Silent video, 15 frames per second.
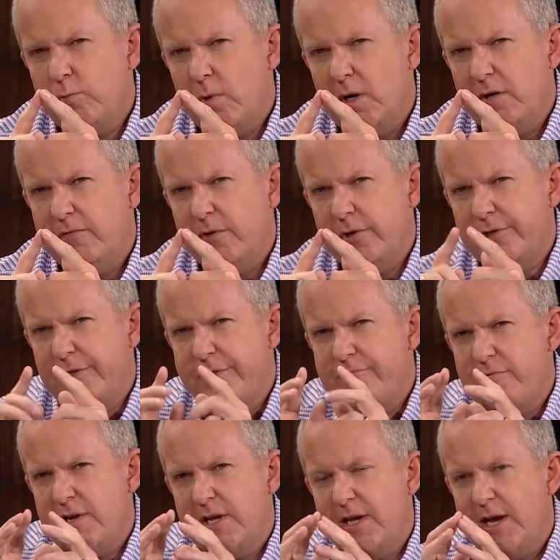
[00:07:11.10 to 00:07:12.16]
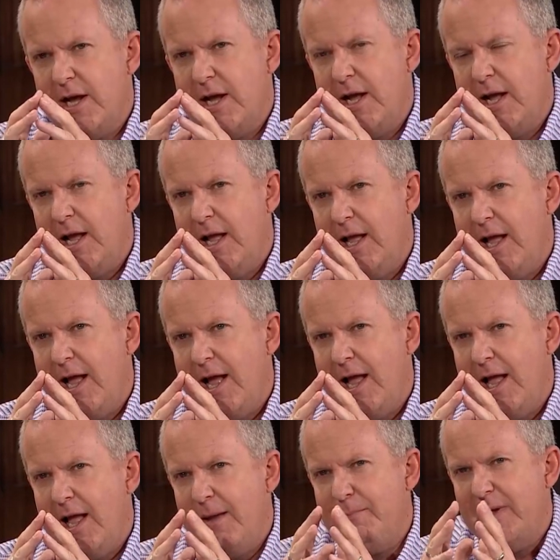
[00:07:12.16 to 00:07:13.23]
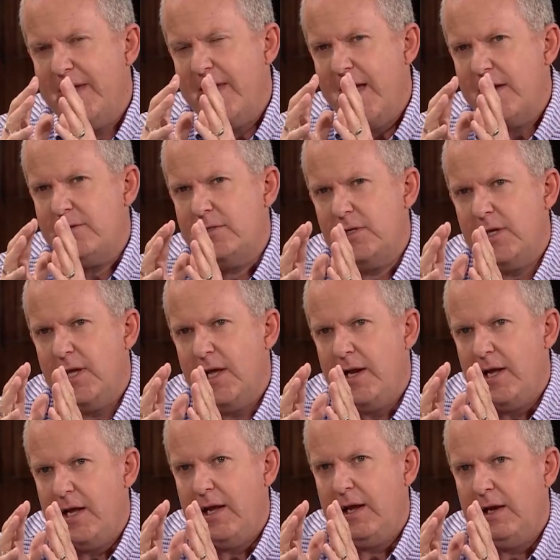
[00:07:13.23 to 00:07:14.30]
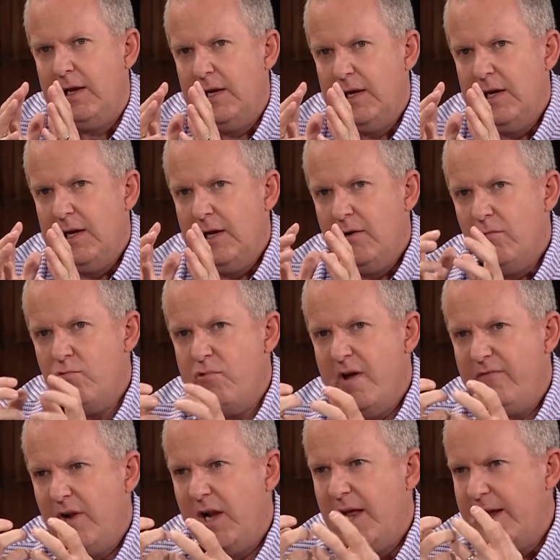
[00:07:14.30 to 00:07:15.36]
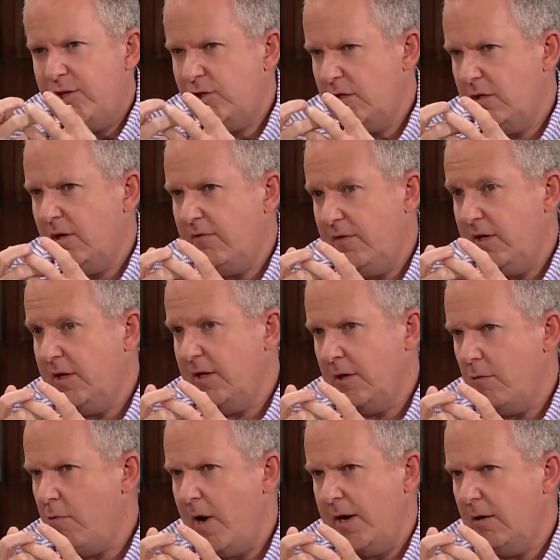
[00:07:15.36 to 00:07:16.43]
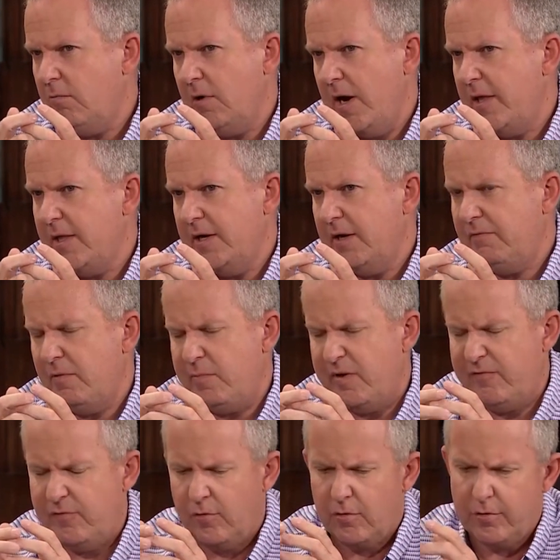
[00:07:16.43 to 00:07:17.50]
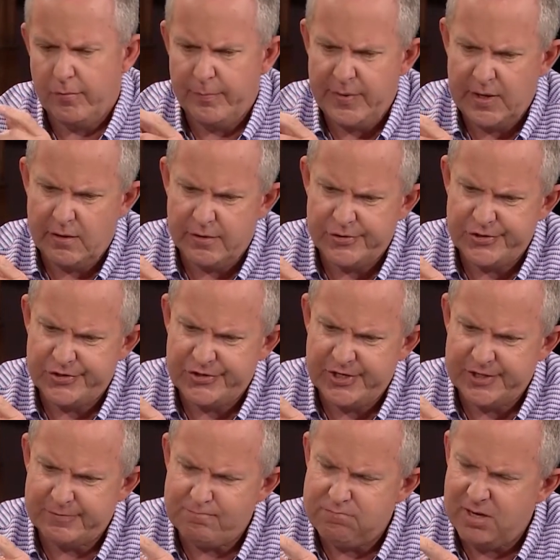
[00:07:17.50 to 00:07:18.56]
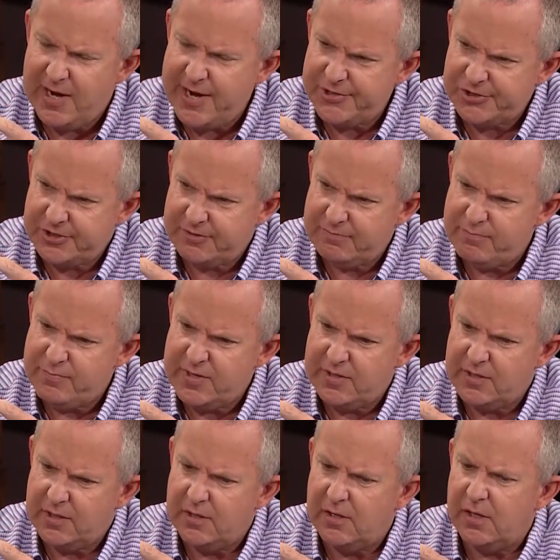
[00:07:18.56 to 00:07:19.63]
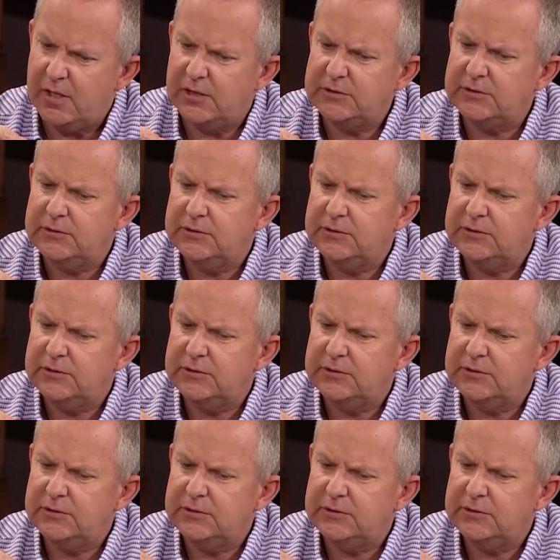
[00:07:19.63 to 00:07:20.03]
1 verse 3. I began to get a revelation of it in a greater way than ever before, because it says, blessed be the God,